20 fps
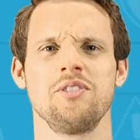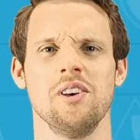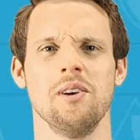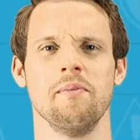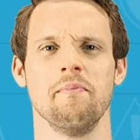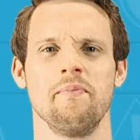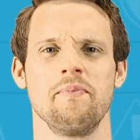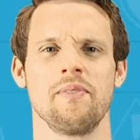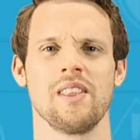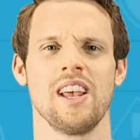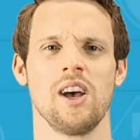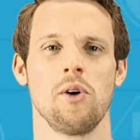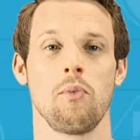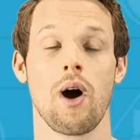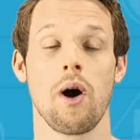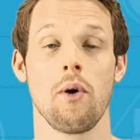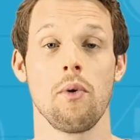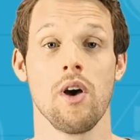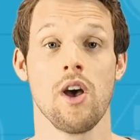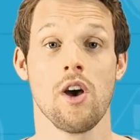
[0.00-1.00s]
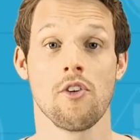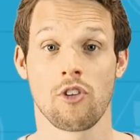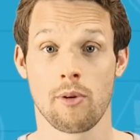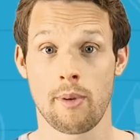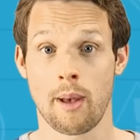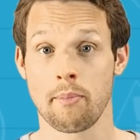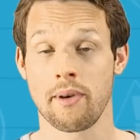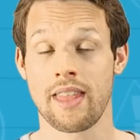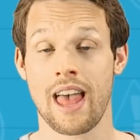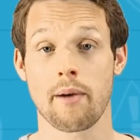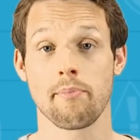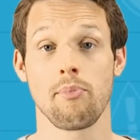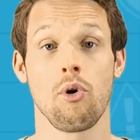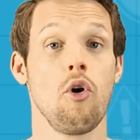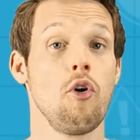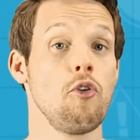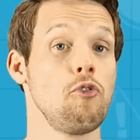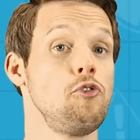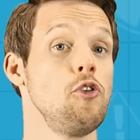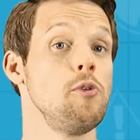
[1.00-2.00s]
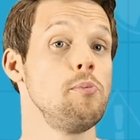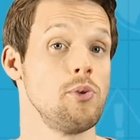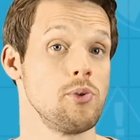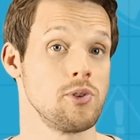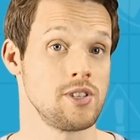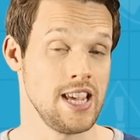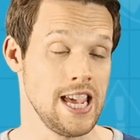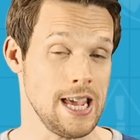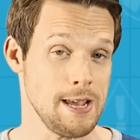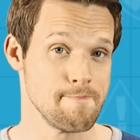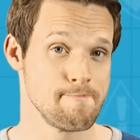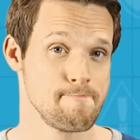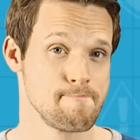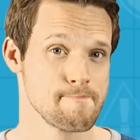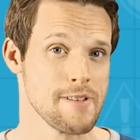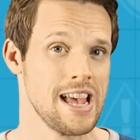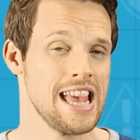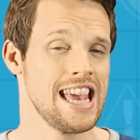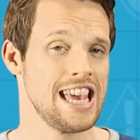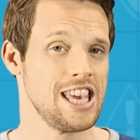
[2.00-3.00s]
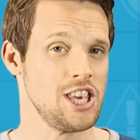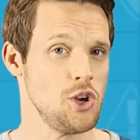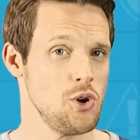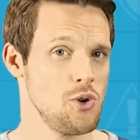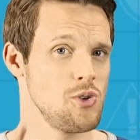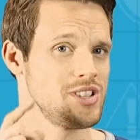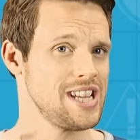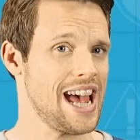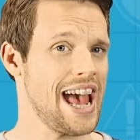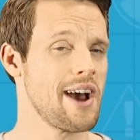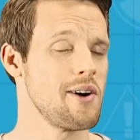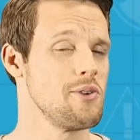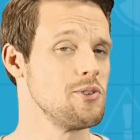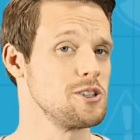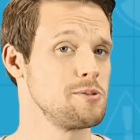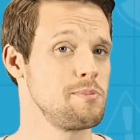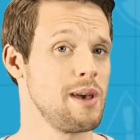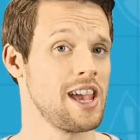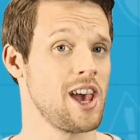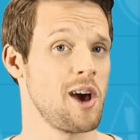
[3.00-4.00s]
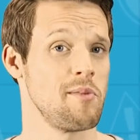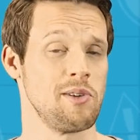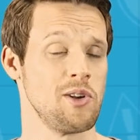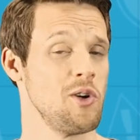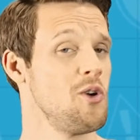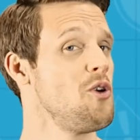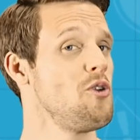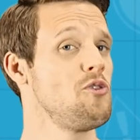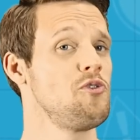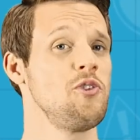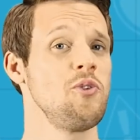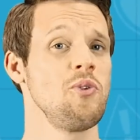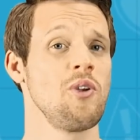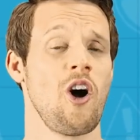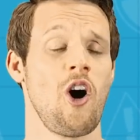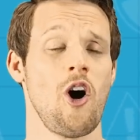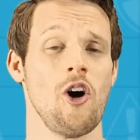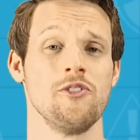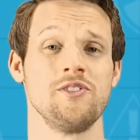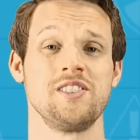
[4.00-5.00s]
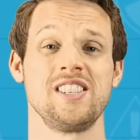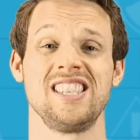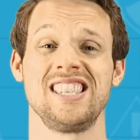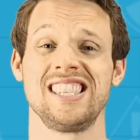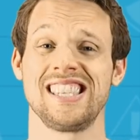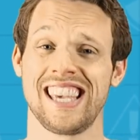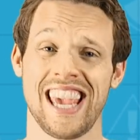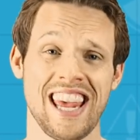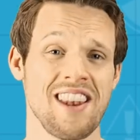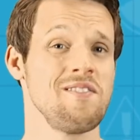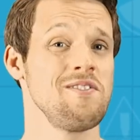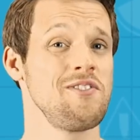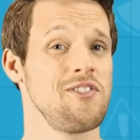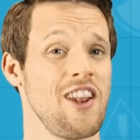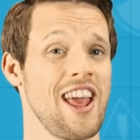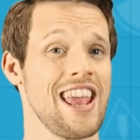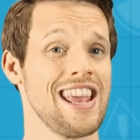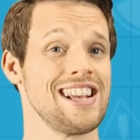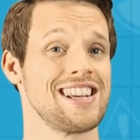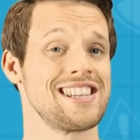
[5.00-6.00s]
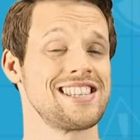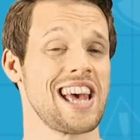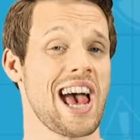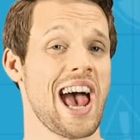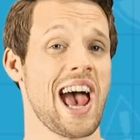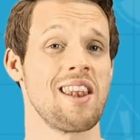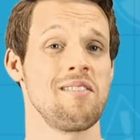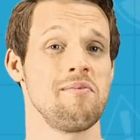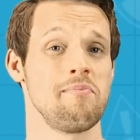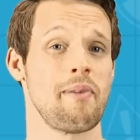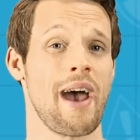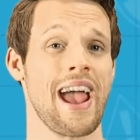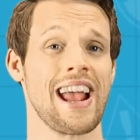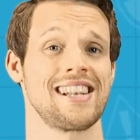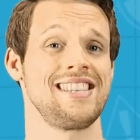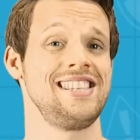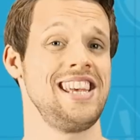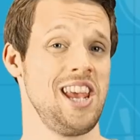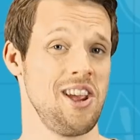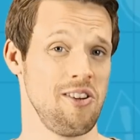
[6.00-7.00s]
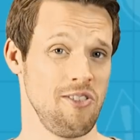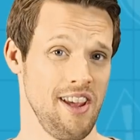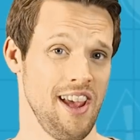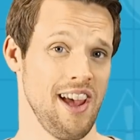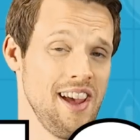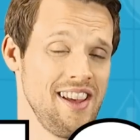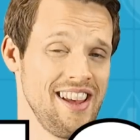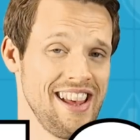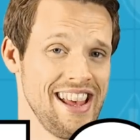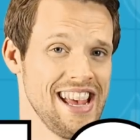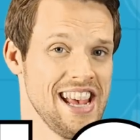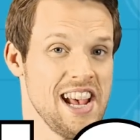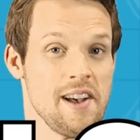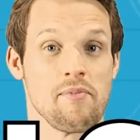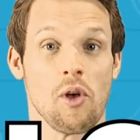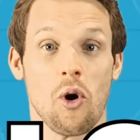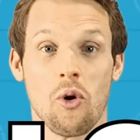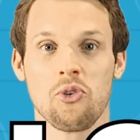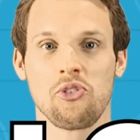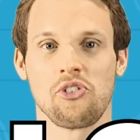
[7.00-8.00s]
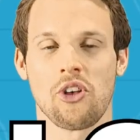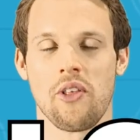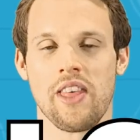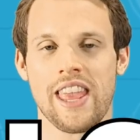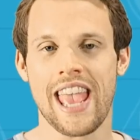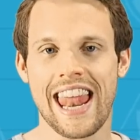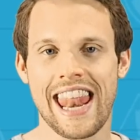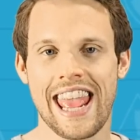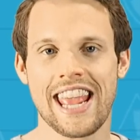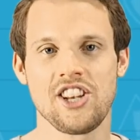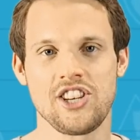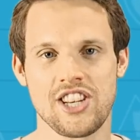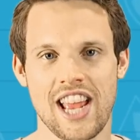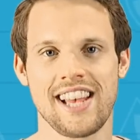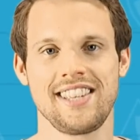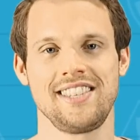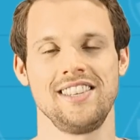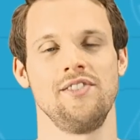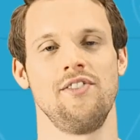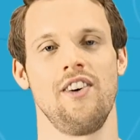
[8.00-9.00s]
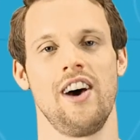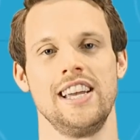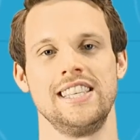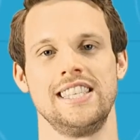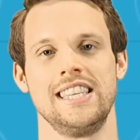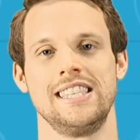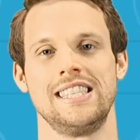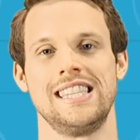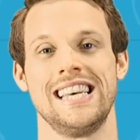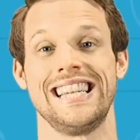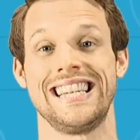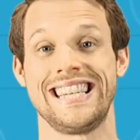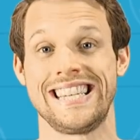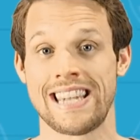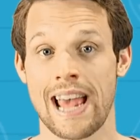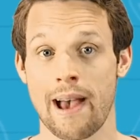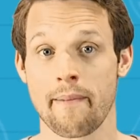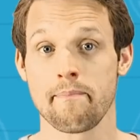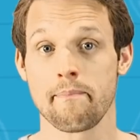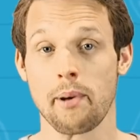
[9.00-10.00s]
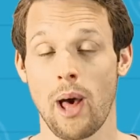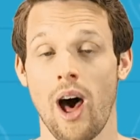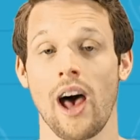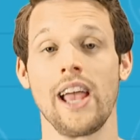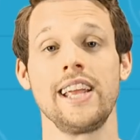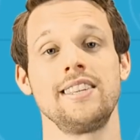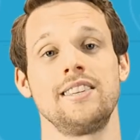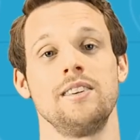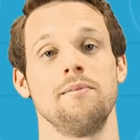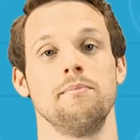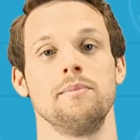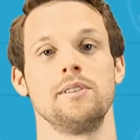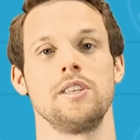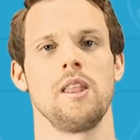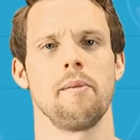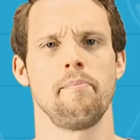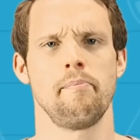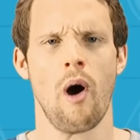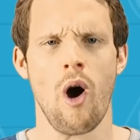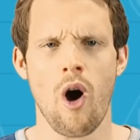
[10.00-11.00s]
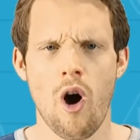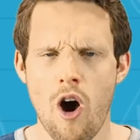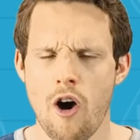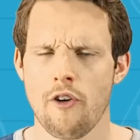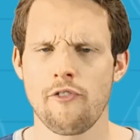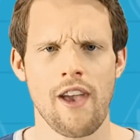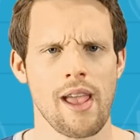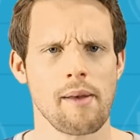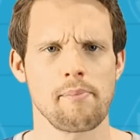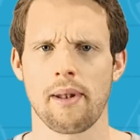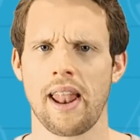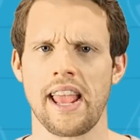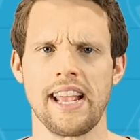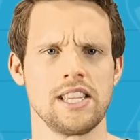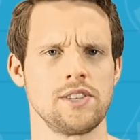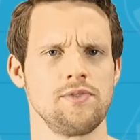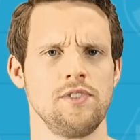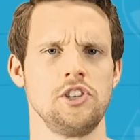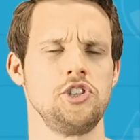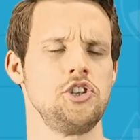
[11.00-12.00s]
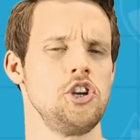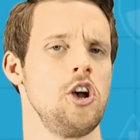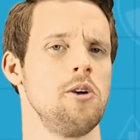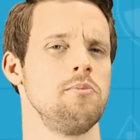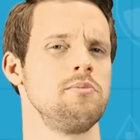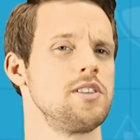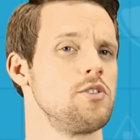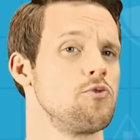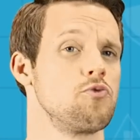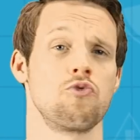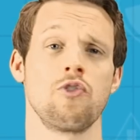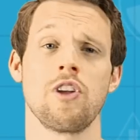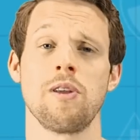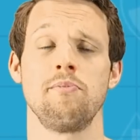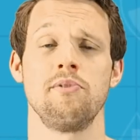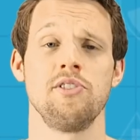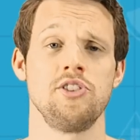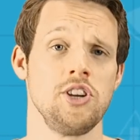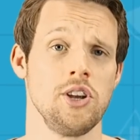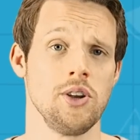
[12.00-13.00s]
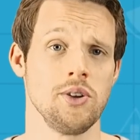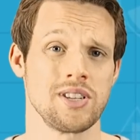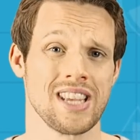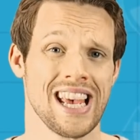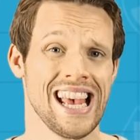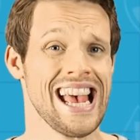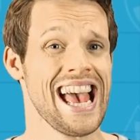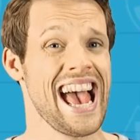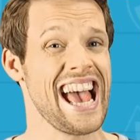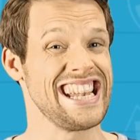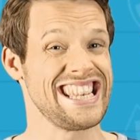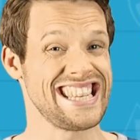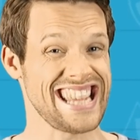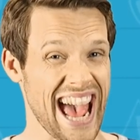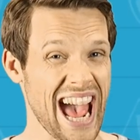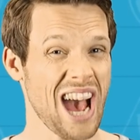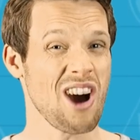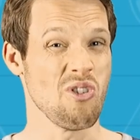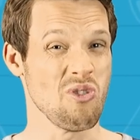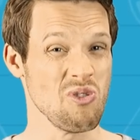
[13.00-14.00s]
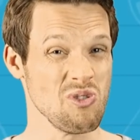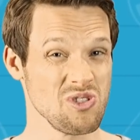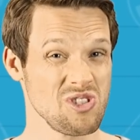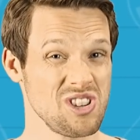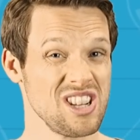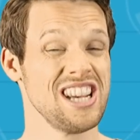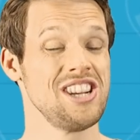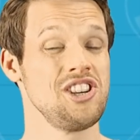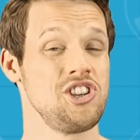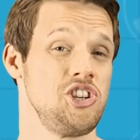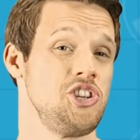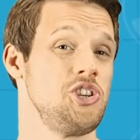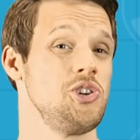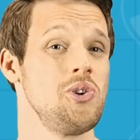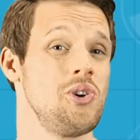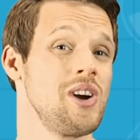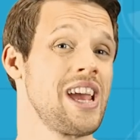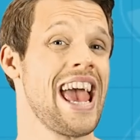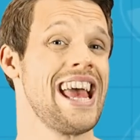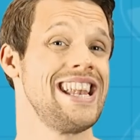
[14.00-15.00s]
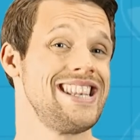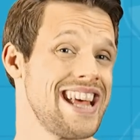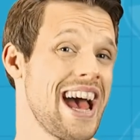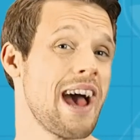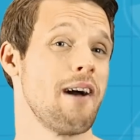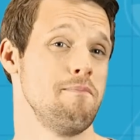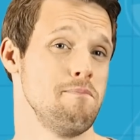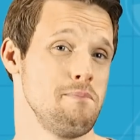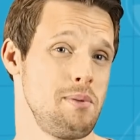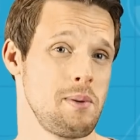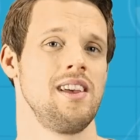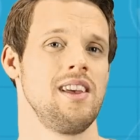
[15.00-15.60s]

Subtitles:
them. Well, remember that poor football team? Your towels pick up an awful lot of skin flakes and bacteria. Also, the NHS advises that damp items are the perfect place for germs to reproduce, and towels sure get damp.